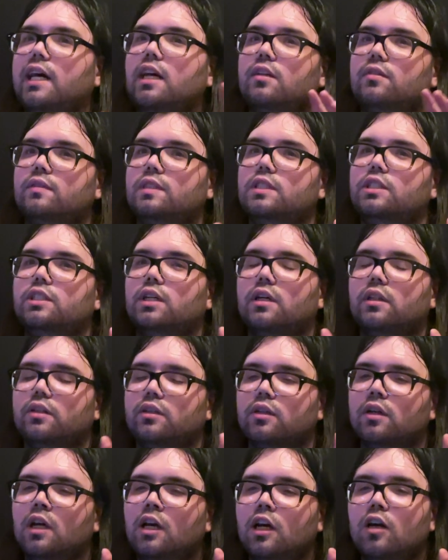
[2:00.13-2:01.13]
of each
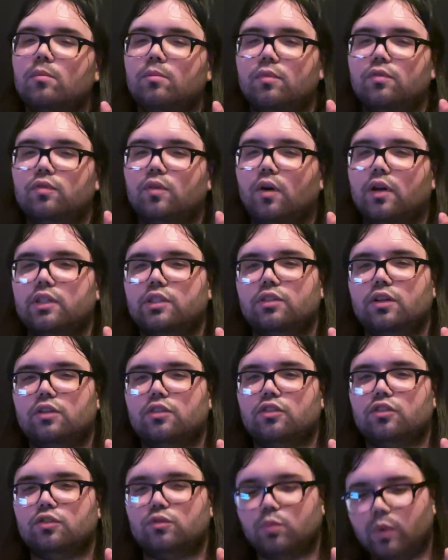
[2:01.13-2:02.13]
other before I start
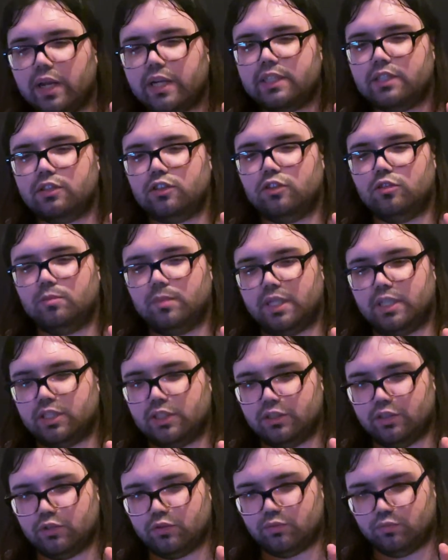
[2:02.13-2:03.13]
sweating too much in
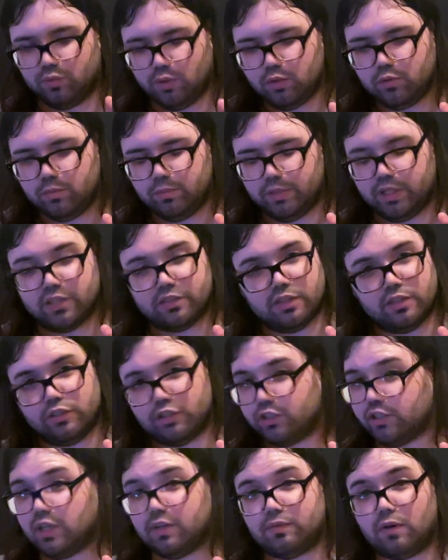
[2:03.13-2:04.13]
this room because I
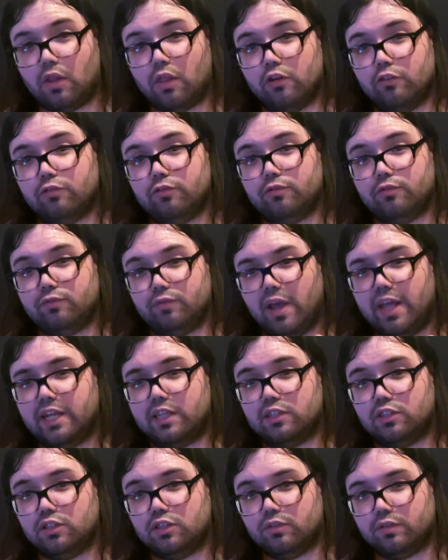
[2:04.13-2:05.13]
turned off all the
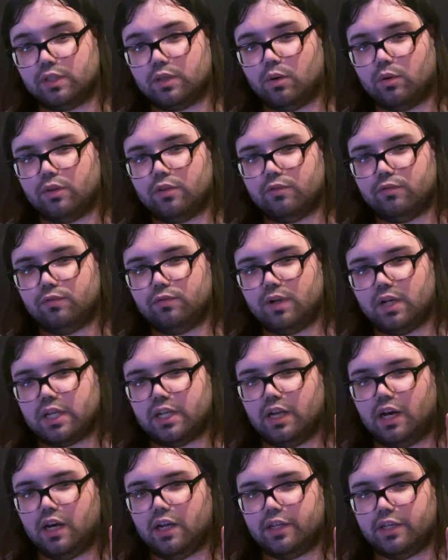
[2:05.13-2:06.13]
fans to record the fucking
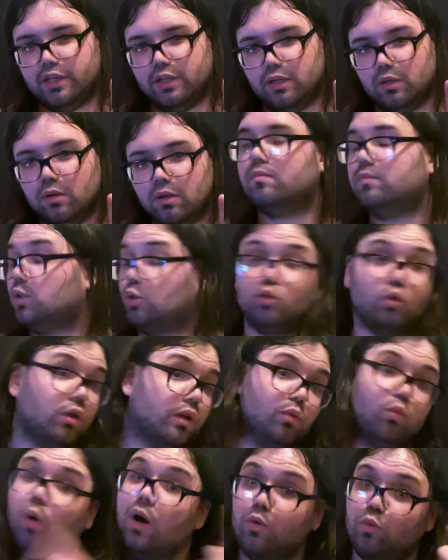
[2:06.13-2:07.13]
audio? There's only
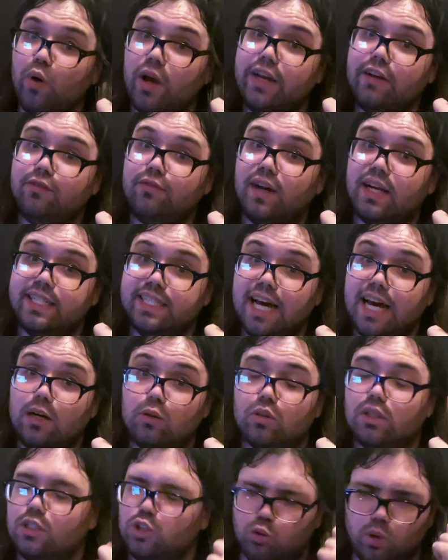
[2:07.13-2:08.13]
one way to find
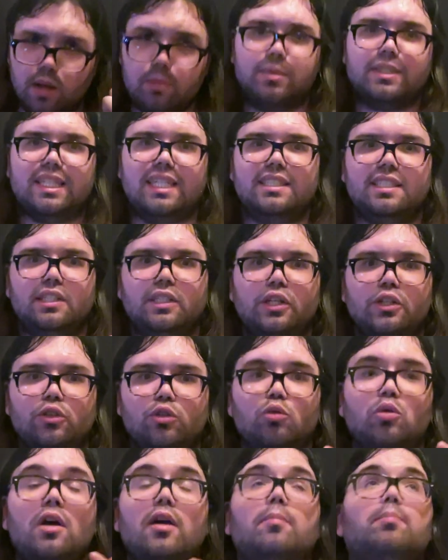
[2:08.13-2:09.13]
out, so I present to
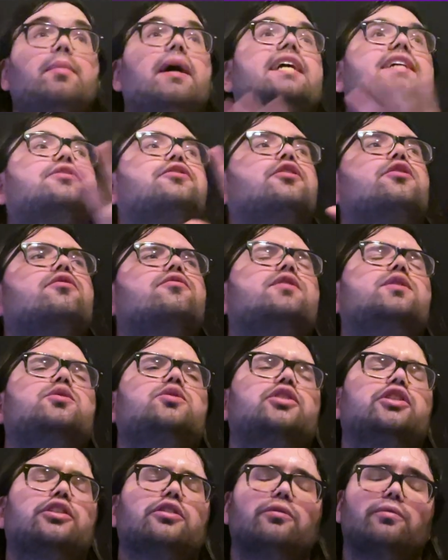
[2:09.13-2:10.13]
you Back to the
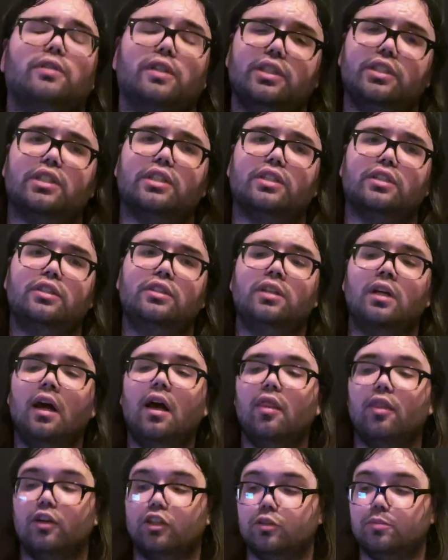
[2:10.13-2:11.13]
Future versus
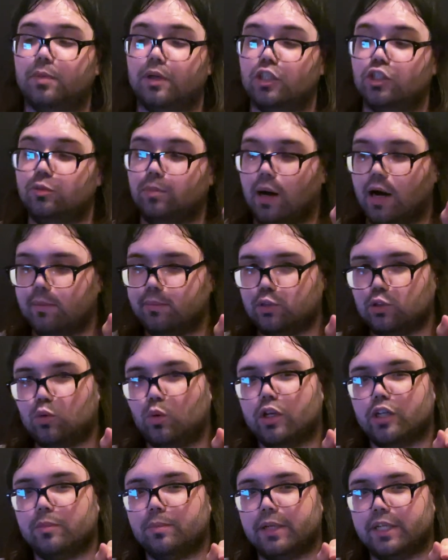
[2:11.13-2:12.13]
the SpongeBob
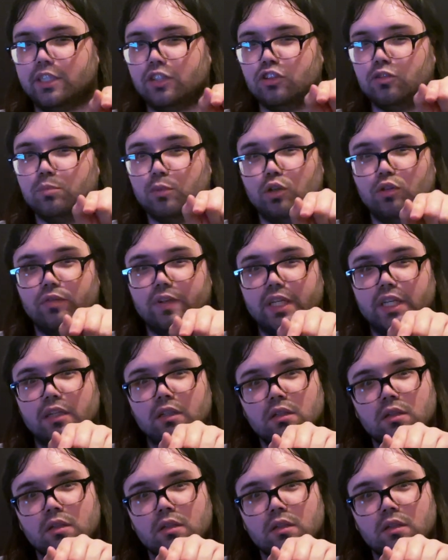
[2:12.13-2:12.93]
SquarePants movie.